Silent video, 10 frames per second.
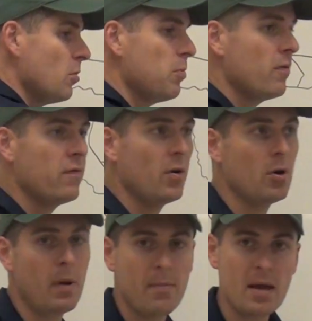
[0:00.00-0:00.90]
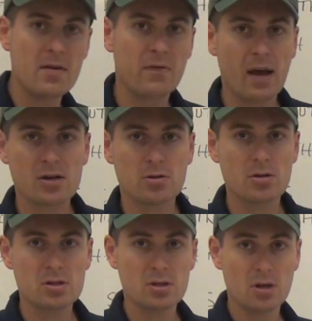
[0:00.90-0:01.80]
were preferred by
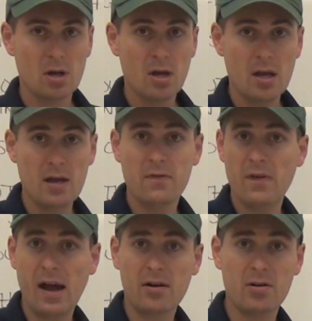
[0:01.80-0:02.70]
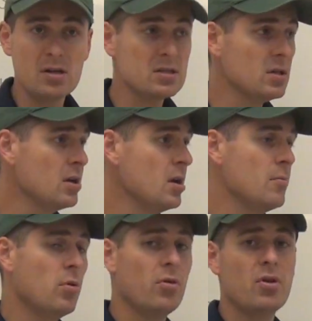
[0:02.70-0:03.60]
manufacturers in factories,
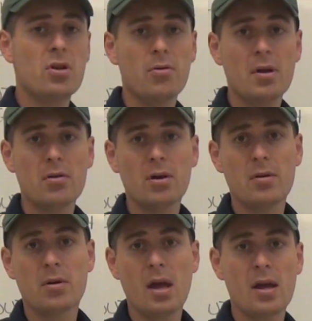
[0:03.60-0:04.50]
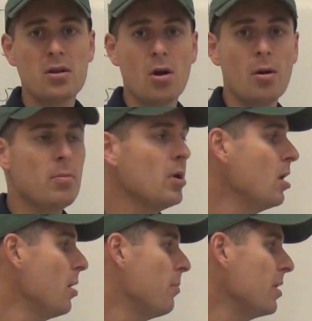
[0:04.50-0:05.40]
both in New England and Europe,
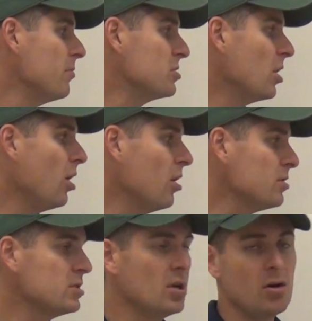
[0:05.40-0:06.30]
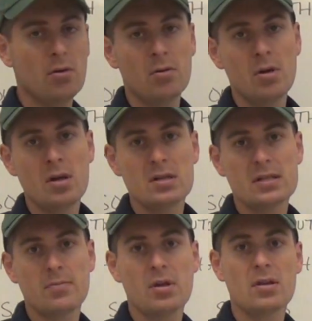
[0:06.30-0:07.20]
but it was also
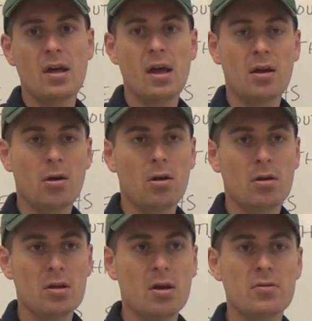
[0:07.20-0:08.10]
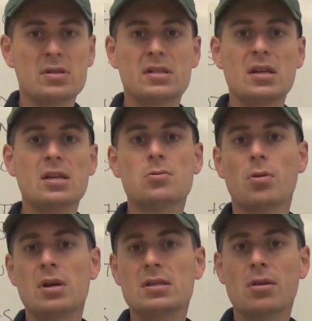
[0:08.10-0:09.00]
something that, the seeds
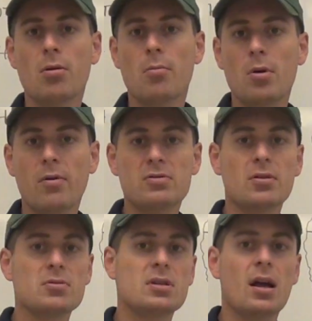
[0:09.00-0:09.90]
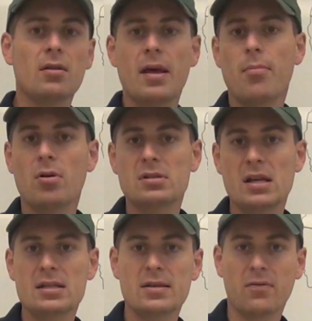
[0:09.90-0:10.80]
were easily removed, so it was not a
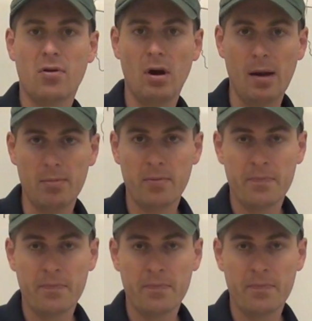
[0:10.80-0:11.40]
labor-intensive crop.